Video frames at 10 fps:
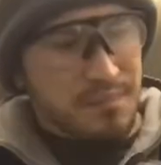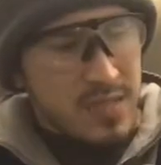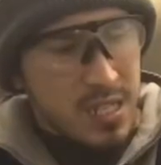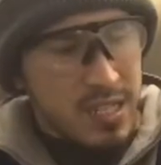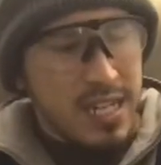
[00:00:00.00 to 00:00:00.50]

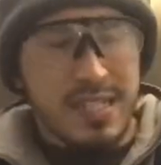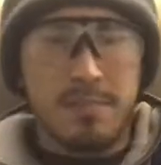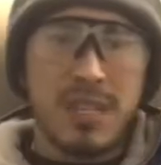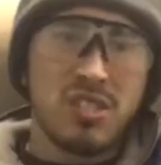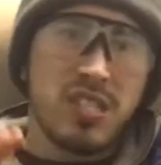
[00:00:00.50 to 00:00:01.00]
okay, I didn't
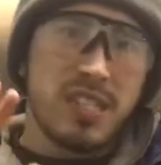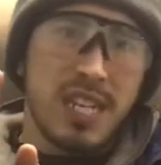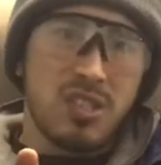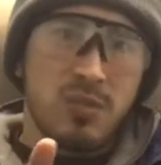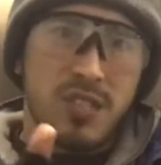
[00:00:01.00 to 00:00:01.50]
mention this
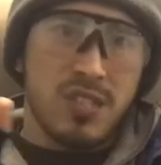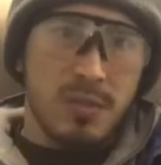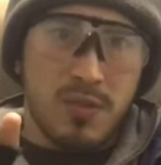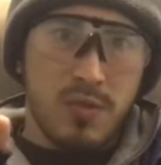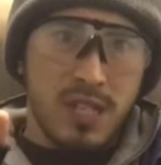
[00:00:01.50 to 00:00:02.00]
actually with the
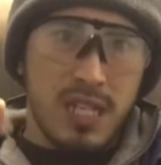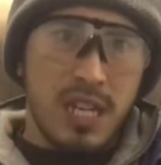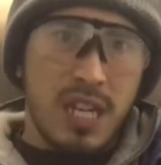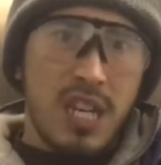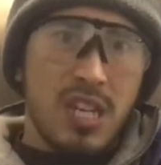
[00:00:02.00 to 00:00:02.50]
snipers quickly.
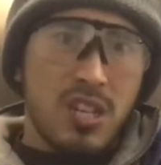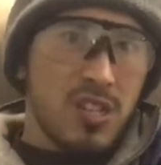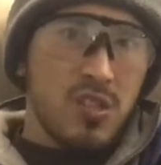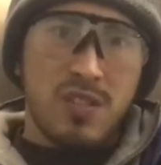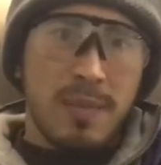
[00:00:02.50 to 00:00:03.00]
You can
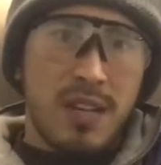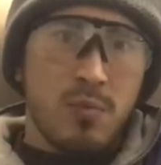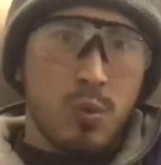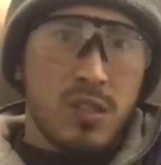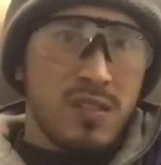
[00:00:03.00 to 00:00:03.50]
use them out in the
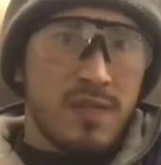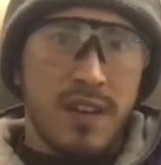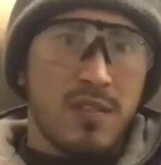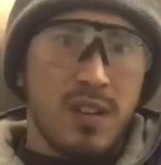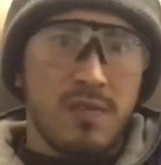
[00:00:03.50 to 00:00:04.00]
woodlands, fair
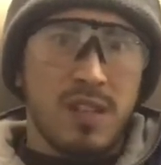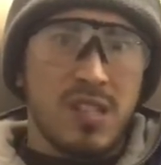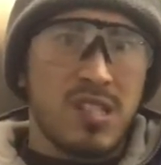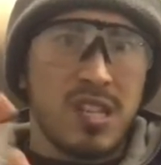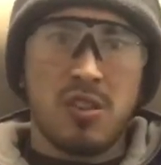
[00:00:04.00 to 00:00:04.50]
enough.
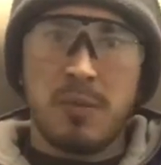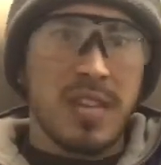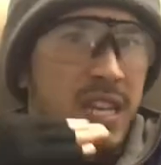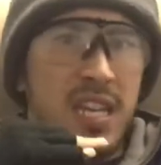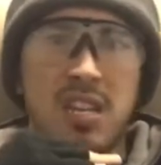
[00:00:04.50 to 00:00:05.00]
CQB,
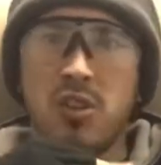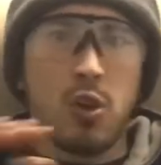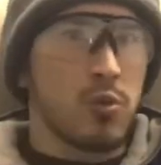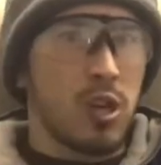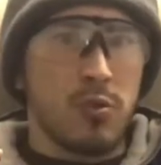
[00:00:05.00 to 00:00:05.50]
no
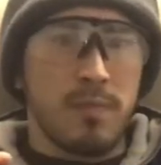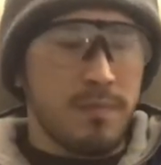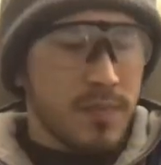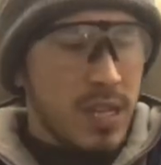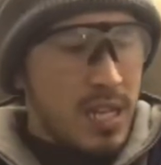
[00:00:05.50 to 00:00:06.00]
go.
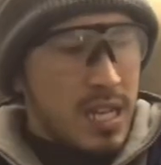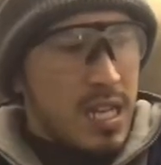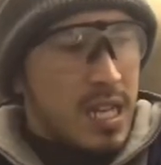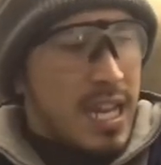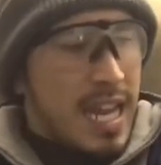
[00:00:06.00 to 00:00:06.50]

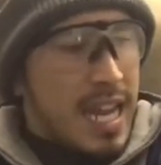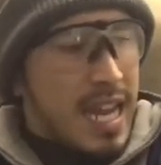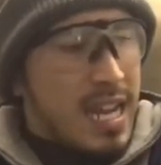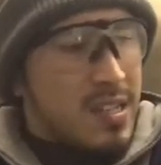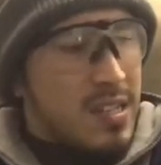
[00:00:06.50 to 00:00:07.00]

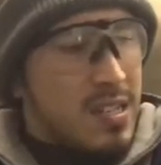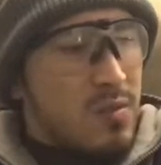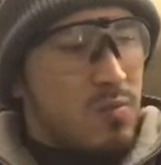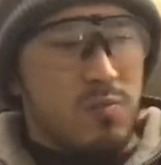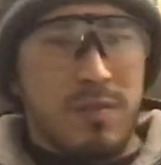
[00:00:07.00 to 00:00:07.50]
And with